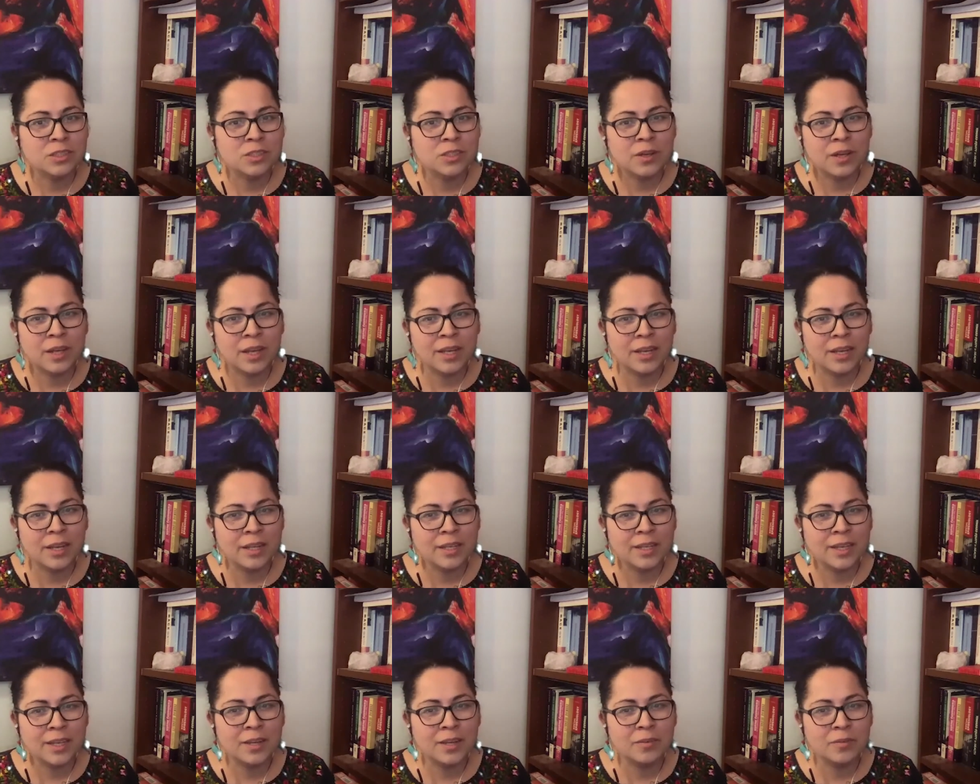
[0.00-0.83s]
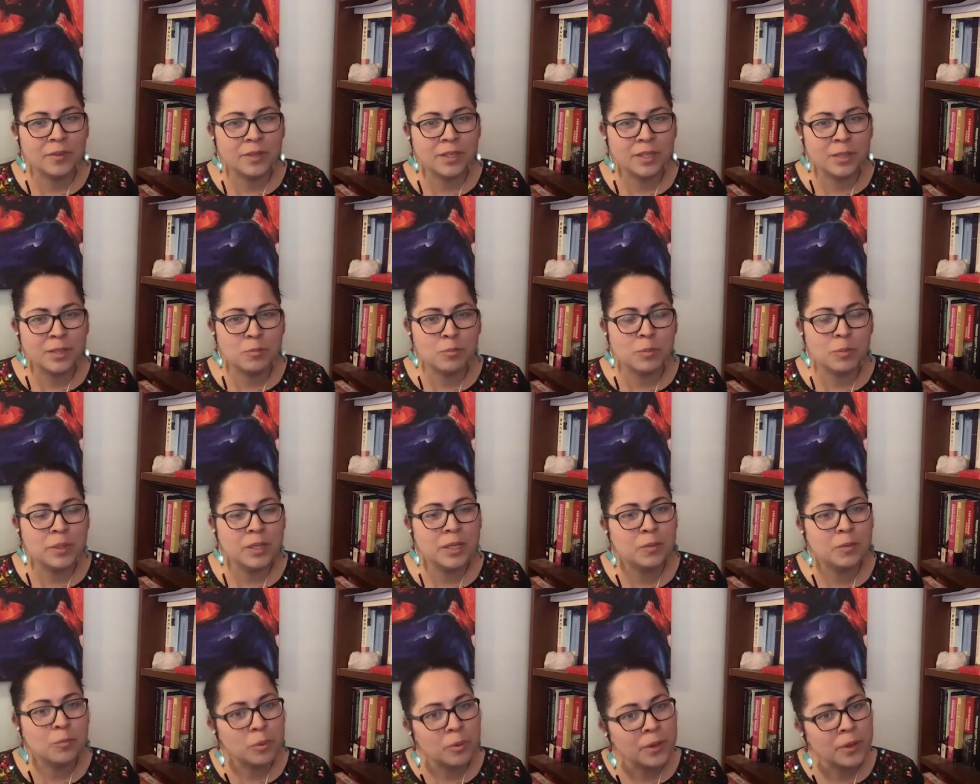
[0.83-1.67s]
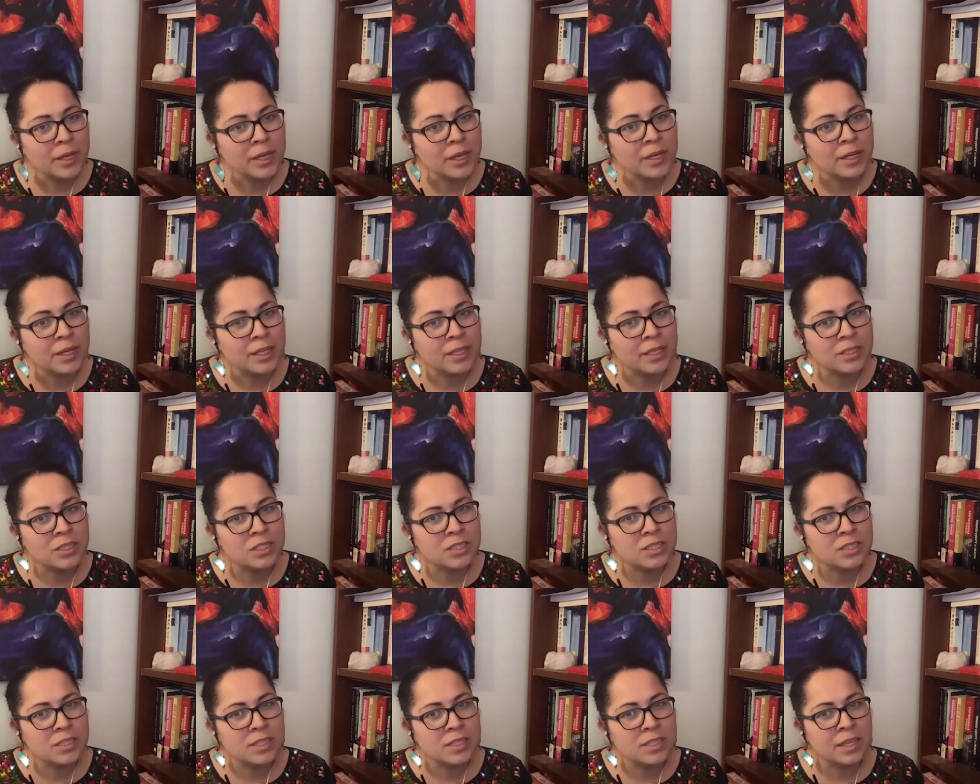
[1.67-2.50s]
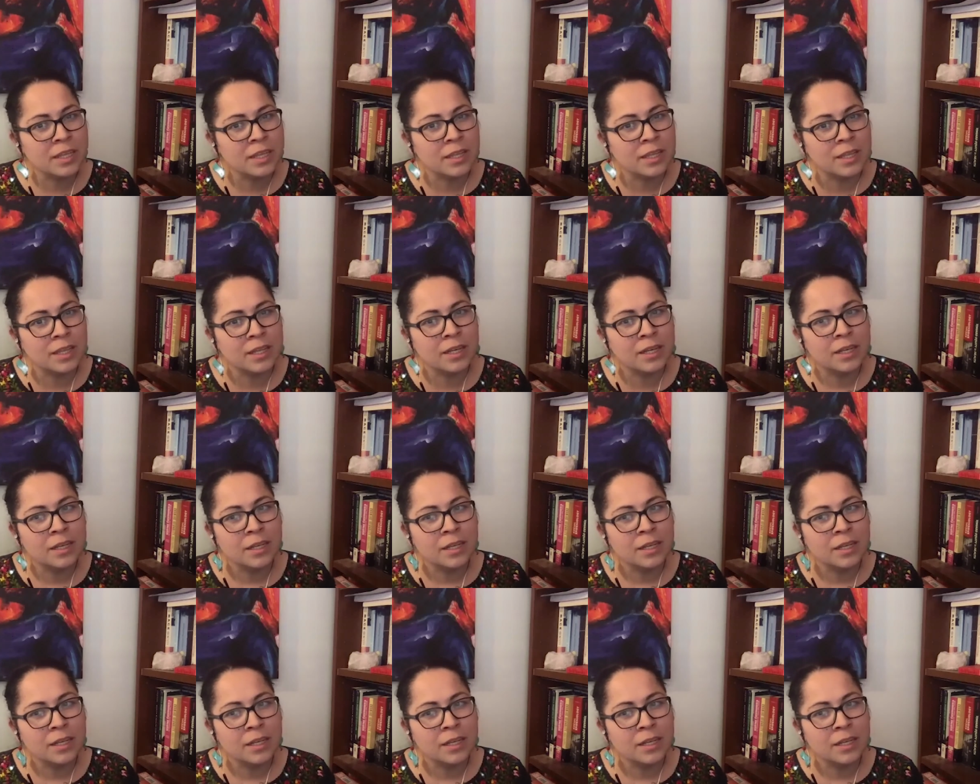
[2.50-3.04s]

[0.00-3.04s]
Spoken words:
So I can't really pinpoint. I can just say that